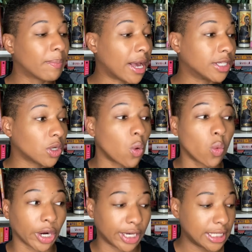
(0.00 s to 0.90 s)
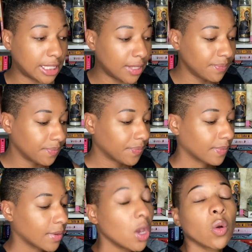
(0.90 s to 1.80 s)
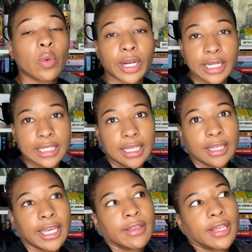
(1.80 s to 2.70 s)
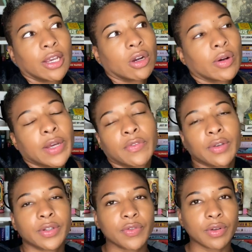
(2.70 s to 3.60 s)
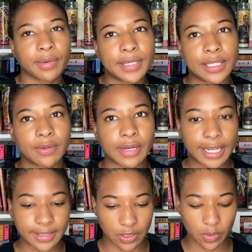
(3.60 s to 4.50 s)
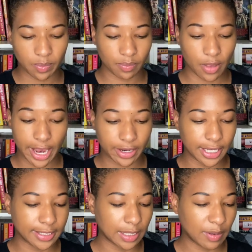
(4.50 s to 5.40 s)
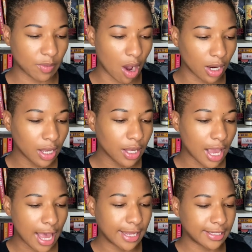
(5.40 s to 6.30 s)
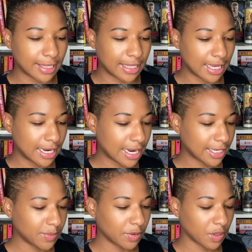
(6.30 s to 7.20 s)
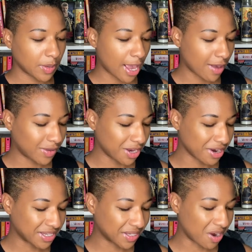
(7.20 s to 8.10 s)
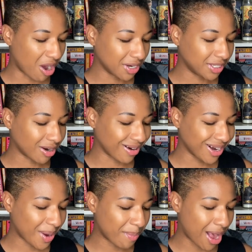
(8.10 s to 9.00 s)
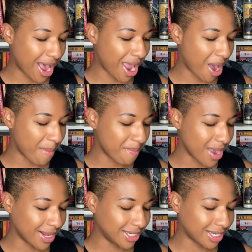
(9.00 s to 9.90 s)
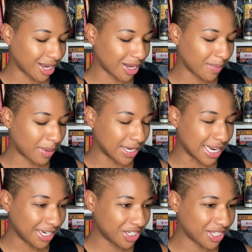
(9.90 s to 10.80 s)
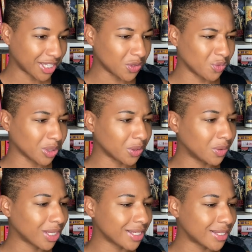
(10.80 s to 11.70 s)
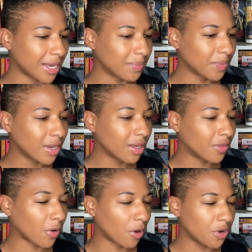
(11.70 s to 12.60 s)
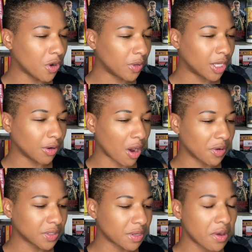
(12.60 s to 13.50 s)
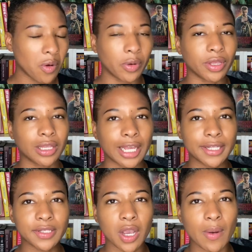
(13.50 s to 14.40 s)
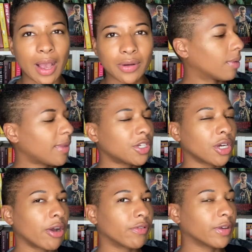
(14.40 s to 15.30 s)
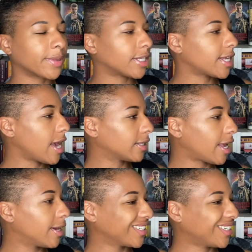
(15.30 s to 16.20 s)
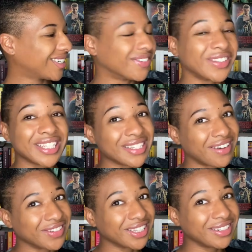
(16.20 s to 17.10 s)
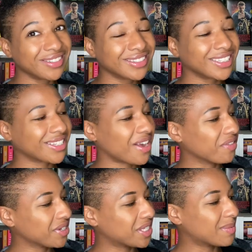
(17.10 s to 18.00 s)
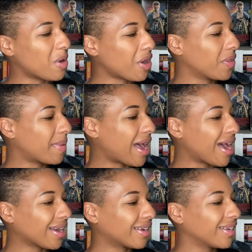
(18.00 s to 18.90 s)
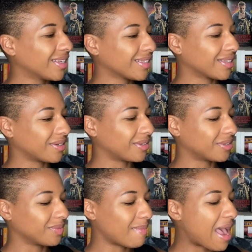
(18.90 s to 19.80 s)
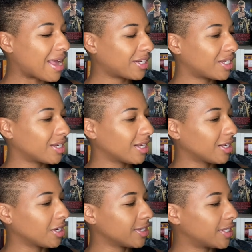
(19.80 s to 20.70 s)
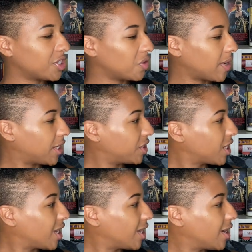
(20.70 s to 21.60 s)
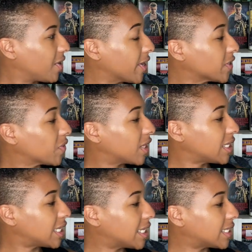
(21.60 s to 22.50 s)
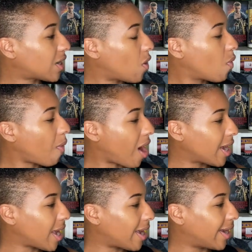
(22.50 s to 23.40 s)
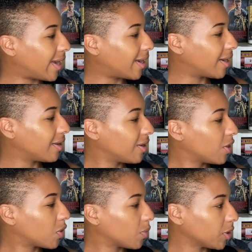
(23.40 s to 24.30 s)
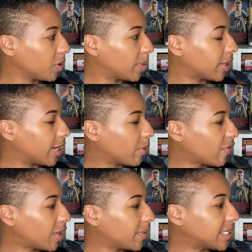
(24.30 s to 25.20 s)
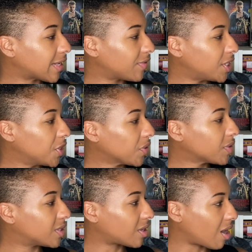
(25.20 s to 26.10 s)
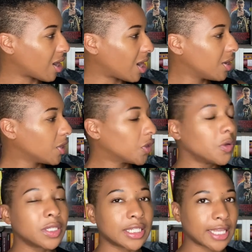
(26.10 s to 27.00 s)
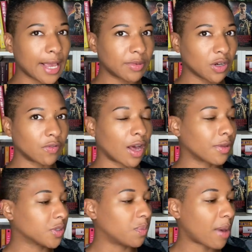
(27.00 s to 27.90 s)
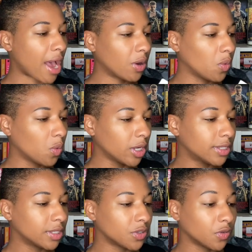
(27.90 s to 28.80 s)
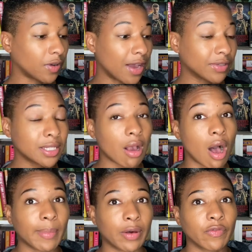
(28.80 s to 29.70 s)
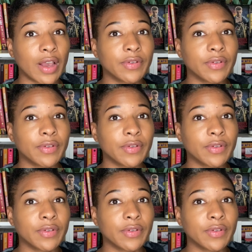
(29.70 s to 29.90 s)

but we're gonna see. We're gonna see. Like, they are crowd favorites for a reason, right? So I could easily be wrong. And the next book that we have here is Gone Dark by Amanda Panitch. That's a really cool last name. There are no heroes when the lights go out. I'm not sure how I feel about that tagline. Ugh, but this cover though, this cover is smoke on the back, little match, good situation. Okay, so this is a YA thriller book, and we're following 17-year-old Zara, who's escaped her father's backwoods survivalist compound 5